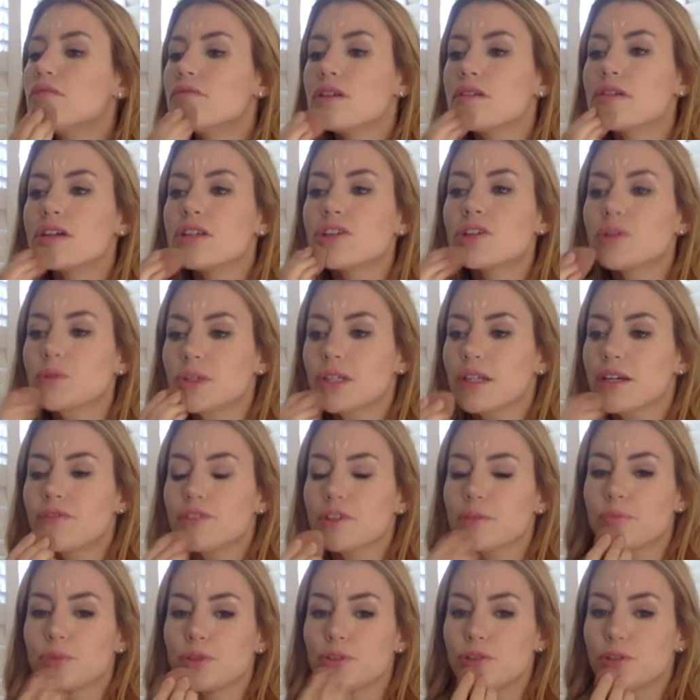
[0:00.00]
And you don't want to have
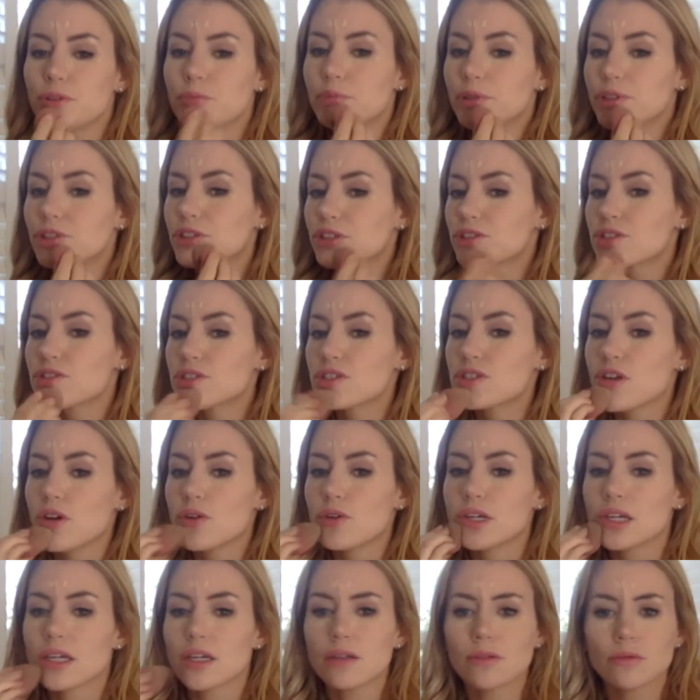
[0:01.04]
your beauty blender
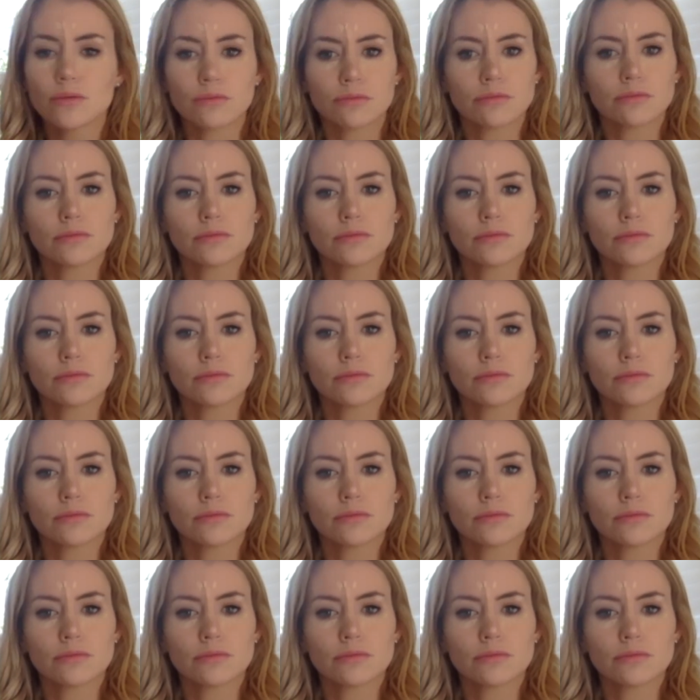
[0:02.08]
soaking,